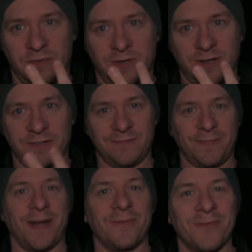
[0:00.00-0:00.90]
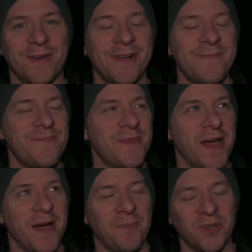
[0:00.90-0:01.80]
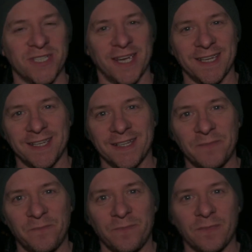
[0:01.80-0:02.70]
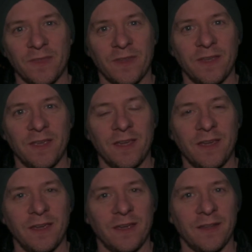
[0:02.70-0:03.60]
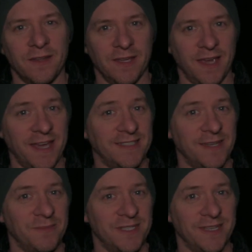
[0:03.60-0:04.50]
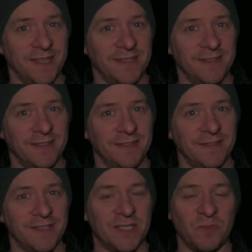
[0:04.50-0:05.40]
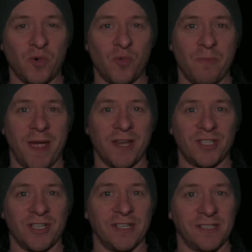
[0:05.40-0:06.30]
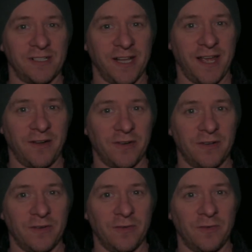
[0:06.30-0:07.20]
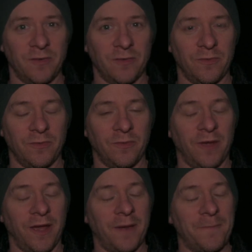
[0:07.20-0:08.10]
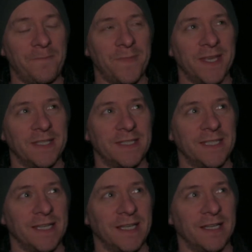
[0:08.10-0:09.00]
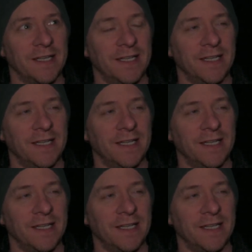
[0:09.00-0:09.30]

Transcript: nine panel uh, mosaic, the SMC, the Small Magellanic Cloud. Um, it's uh,